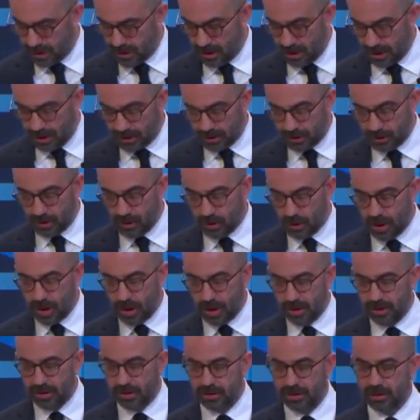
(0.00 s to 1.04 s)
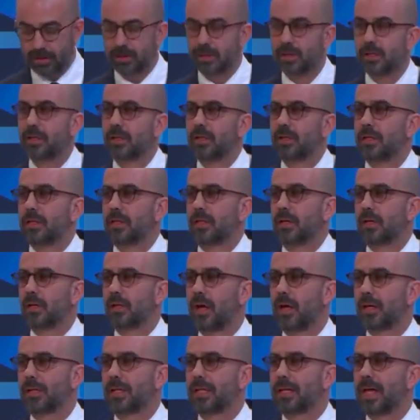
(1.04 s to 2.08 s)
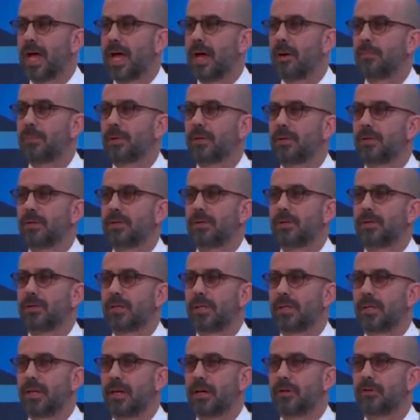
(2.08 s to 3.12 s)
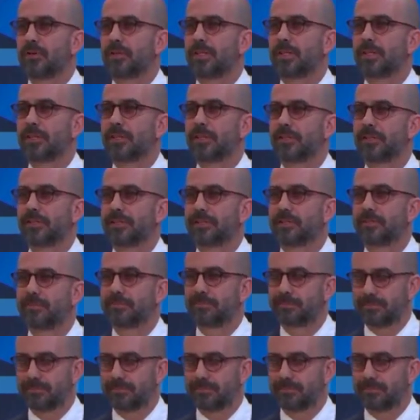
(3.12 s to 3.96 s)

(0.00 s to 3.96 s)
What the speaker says: I could go on. A lot can happen in 100 years.